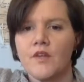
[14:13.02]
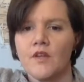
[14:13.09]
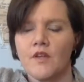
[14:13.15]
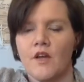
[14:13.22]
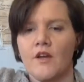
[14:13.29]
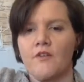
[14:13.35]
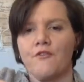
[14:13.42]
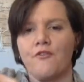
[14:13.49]

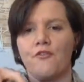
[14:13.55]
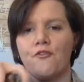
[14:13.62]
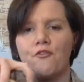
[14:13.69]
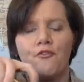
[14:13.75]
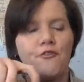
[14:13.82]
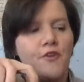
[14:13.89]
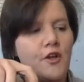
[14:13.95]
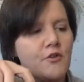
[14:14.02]
kind of
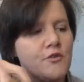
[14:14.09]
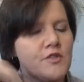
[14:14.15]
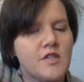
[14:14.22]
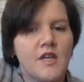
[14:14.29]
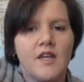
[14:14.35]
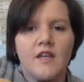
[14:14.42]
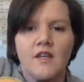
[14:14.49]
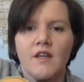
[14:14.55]

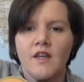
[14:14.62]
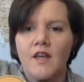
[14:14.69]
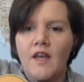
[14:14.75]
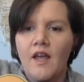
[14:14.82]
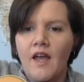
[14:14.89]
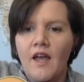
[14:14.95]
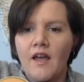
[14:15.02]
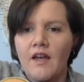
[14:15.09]
floating
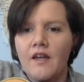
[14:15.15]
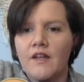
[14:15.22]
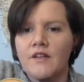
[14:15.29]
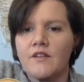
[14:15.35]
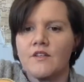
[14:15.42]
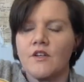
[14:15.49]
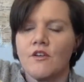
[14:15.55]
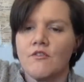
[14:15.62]

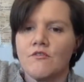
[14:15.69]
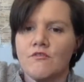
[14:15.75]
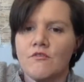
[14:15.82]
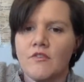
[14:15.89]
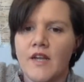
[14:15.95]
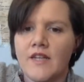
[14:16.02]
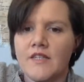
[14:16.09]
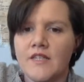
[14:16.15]
and
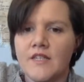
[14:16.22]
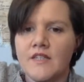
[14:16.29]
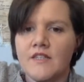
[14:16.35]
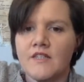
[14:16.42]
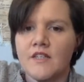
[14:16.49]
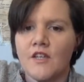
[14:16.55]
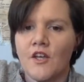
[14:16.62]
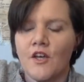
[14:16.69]
ready
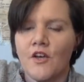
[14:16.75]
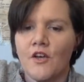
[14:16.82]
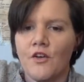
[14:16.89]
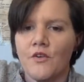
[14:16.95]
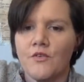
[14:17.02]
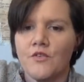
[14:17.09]
to go.